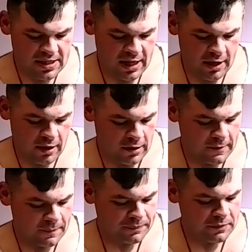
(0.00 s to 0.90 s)
hair.
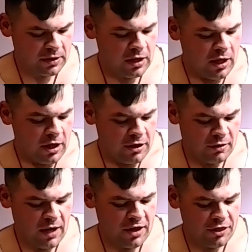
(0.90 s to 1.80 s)
The
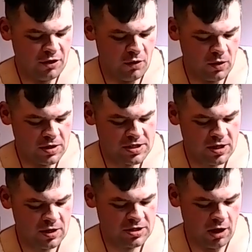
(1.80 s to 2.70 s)
great Thor
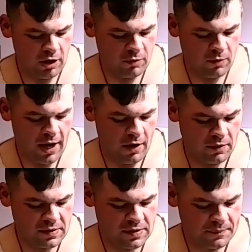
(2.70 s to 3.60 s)
searched all
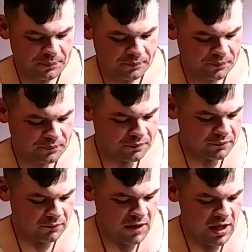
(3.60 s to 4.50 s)
around,
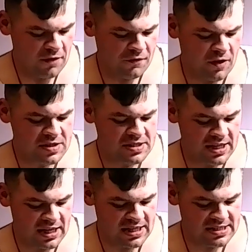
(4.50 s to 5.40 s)
and the first thing
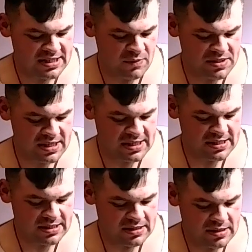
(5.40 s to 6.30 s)
that he said was
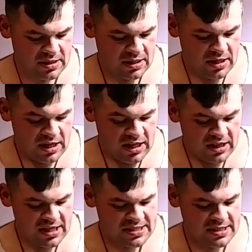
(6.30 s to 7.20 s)
this:
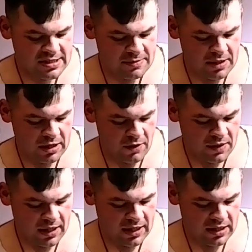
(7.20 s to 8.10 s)
"Listen to me,
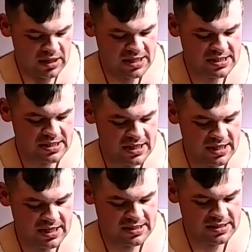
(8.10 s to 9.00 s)
Loki, listen to
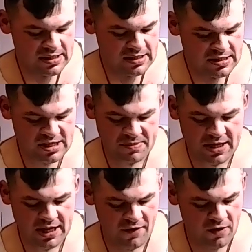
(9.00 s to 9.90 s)
this.
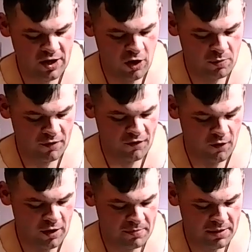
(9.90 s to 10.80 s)
Something never known
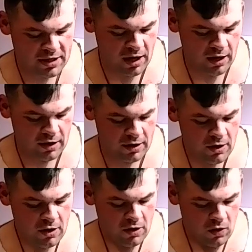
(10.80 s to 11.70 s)
before in Midgard
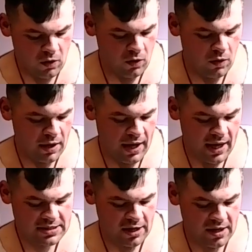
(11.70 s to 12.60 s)
or in
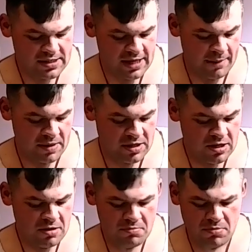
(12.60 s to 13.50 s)
Asgard has happened.
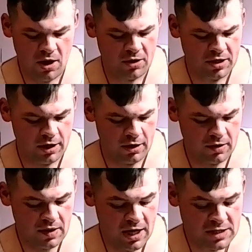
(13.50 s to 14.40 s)
Mjolnir
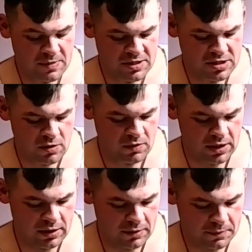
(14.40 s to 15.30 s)
has been stolen."